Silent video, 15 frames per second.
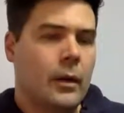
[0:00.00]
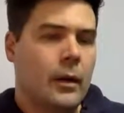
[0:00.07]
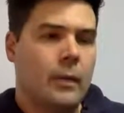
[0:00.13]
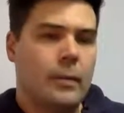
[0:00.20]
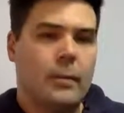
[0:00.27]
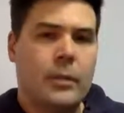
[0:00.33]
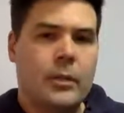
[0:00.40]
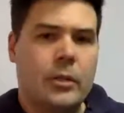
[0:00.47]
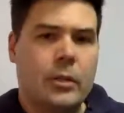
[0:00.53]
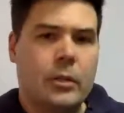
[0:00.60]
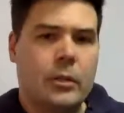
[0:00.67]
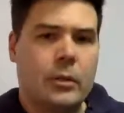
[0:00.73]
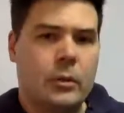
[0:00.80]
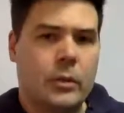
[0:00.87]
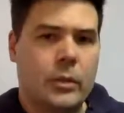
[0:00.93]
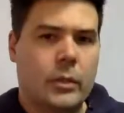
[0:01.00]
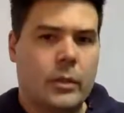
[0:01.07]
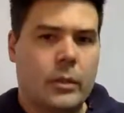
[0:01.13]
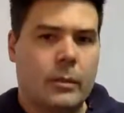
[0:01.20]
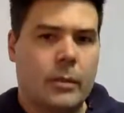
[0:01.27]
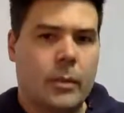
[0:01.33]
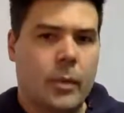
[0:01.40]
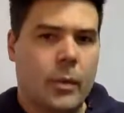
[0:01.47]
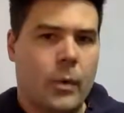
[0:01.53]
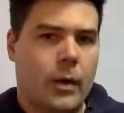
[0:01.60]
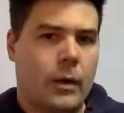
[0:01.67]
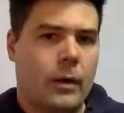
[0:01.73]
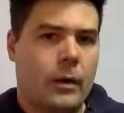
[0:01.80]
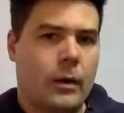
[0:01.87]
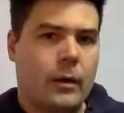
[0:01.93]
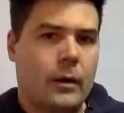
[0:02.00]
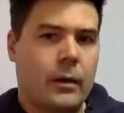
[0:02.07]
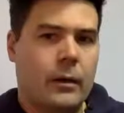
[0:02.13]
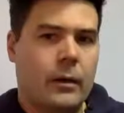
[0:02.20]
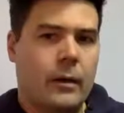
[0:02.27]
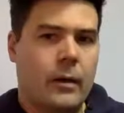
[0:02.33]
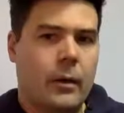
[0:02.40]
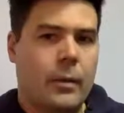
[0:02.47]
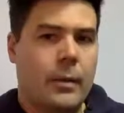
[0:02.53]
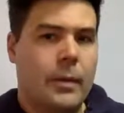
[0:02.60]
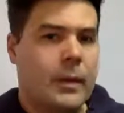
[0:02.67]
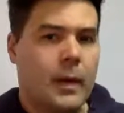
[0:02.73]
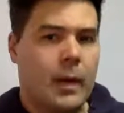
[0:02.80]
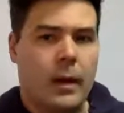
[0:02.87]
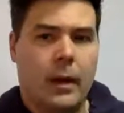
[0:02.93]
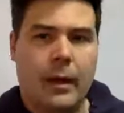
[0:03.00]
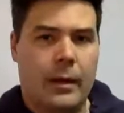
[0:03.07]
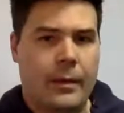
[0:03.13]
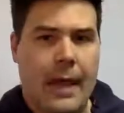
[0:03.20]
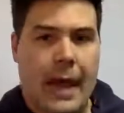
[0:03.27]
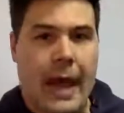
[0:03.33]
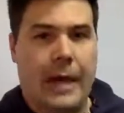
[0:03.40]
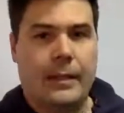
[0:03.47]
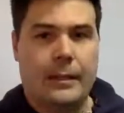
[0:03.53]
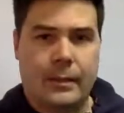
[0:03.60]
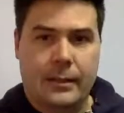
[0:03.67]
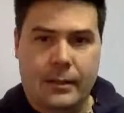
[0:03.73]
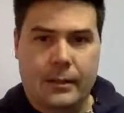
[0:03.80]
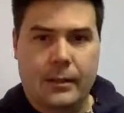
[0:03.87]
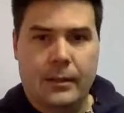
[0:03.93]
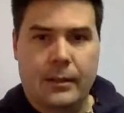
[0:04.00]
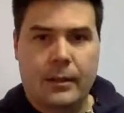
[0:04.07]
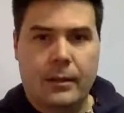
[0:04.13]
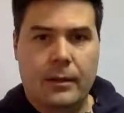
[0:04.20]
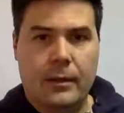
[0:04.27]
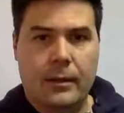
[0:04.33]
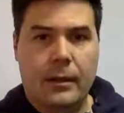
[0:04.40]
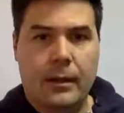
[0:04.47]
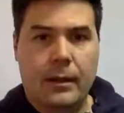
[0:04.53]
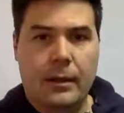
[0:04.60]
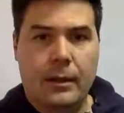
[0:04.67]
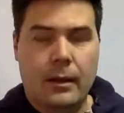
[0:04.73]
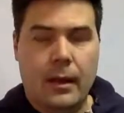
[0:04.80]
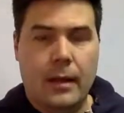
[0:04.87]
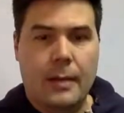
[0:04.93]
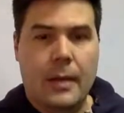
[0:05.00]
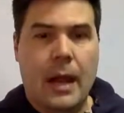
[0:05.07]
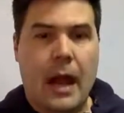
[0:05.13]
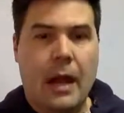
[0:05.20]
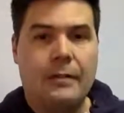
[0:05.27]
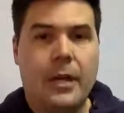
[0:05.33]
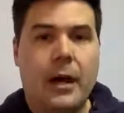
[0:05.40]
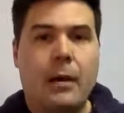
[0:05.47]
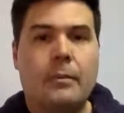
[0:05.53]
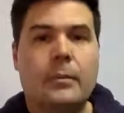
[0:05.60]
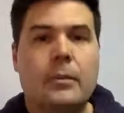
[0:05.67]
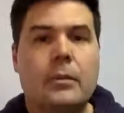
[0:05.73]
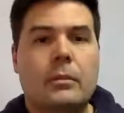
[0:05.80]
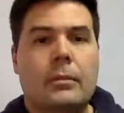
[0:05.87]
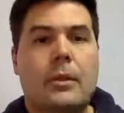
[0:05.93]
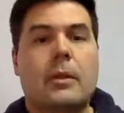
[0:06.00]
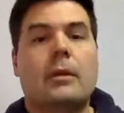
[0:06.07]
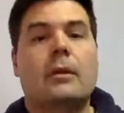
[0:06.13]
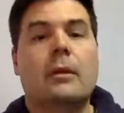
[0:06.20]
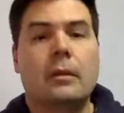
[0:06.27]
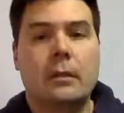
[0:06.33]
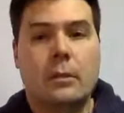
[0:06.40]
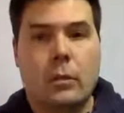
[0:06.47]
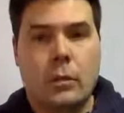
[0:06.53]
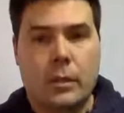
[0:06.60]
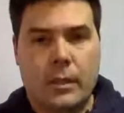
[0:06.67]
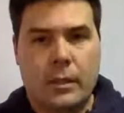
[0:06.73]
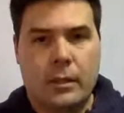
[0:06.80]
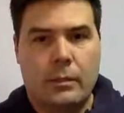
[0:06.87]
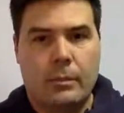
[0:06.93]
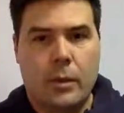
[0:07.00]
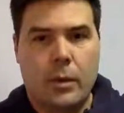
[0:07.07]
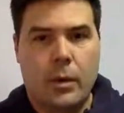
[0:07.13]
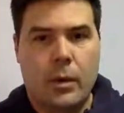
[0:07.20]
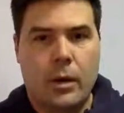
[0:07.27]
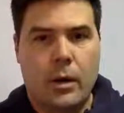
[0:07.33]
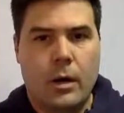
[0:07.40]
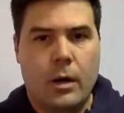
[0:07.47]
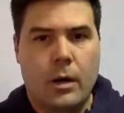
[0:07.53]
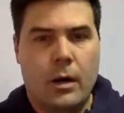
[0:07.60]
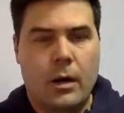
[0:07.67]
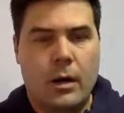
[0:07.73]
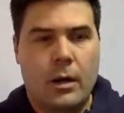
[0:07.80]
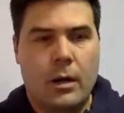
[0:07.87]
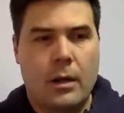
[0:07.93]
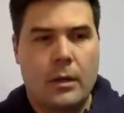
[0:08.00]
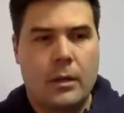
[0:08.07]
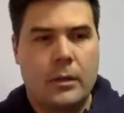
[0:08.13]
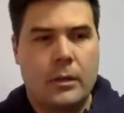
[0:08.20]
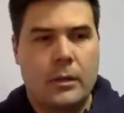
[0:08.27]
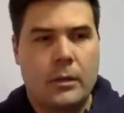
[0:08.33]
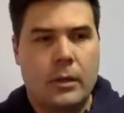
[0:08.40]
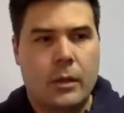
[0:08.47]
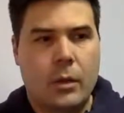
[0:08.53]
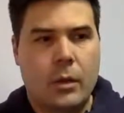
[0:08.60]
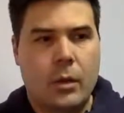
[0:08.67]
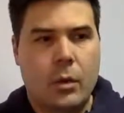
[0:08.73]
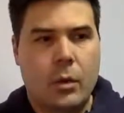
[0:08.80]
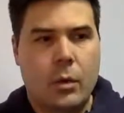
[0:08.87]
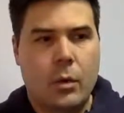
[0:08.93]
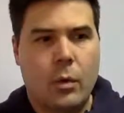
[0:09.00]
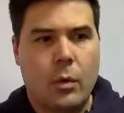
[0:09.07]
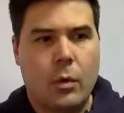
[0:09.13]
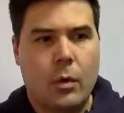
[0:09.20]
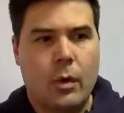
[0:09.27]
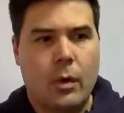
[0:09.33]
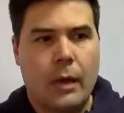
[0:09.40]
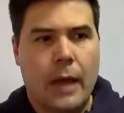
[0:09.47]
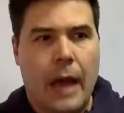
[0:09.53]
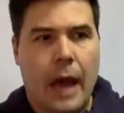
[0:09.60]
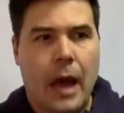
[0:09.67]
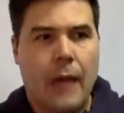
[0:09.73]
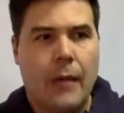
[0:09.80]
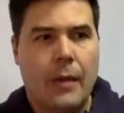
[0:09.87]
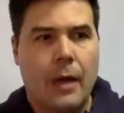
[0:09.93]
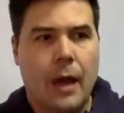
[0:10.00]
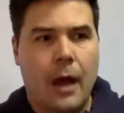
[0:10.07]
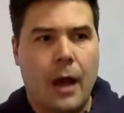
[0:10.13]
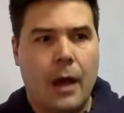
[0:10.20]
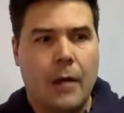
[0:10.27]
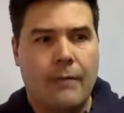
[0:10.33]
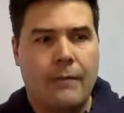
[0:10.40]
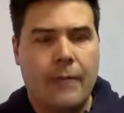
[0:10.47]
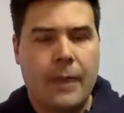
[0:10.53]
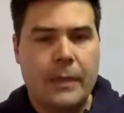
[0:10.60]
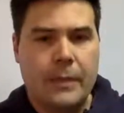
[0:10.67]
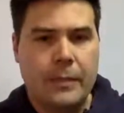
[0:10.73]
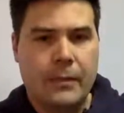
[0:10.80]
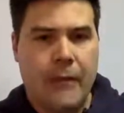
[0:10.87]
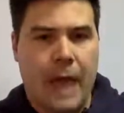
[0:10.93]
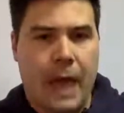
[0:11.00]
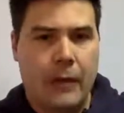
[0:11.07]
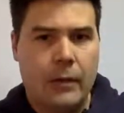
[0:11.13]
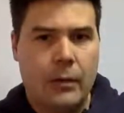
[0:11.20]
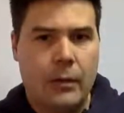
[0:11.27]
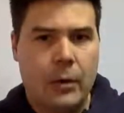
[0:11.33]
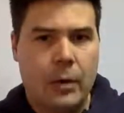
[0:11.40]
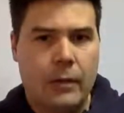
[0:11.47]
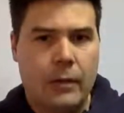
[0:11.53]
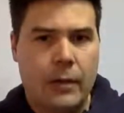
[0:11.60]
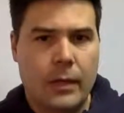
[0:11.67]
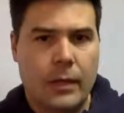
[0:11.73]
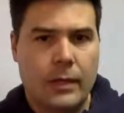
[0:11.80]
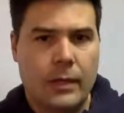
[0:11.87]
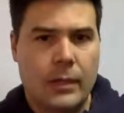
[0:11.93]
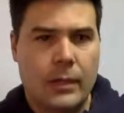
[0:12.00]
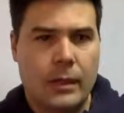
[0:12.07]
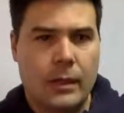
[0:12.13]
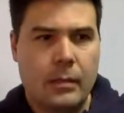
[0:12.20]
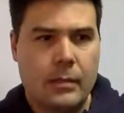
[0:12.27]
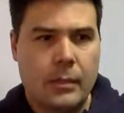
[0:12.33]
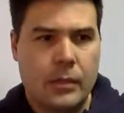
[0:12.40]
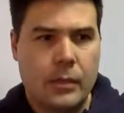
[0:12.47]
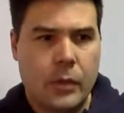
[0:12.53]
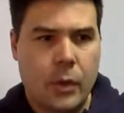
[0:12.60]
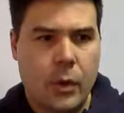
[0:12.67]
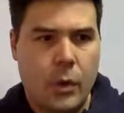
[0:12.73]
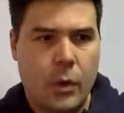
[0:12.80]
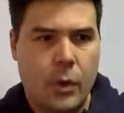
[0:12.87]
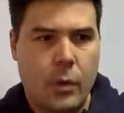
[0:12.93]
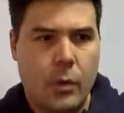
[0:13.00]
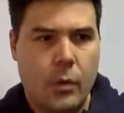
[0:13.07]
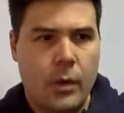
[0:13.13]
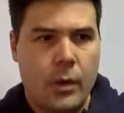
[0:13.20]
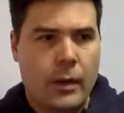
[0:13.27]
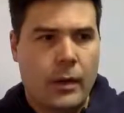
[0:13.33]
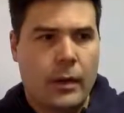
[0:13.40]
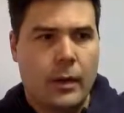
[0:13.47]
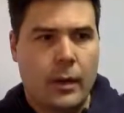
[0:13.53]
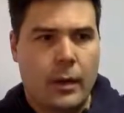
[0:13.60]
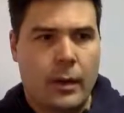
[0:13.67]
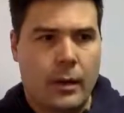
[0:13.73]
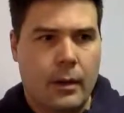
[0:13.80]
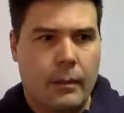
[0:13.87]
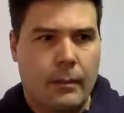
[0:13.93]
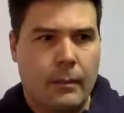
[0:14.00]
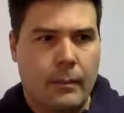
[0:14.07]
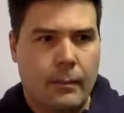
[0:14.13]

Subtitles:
preach good news to the poor, because that, I mean, I've come to bring good news to the poor is so, on the face value of it, it seems so um,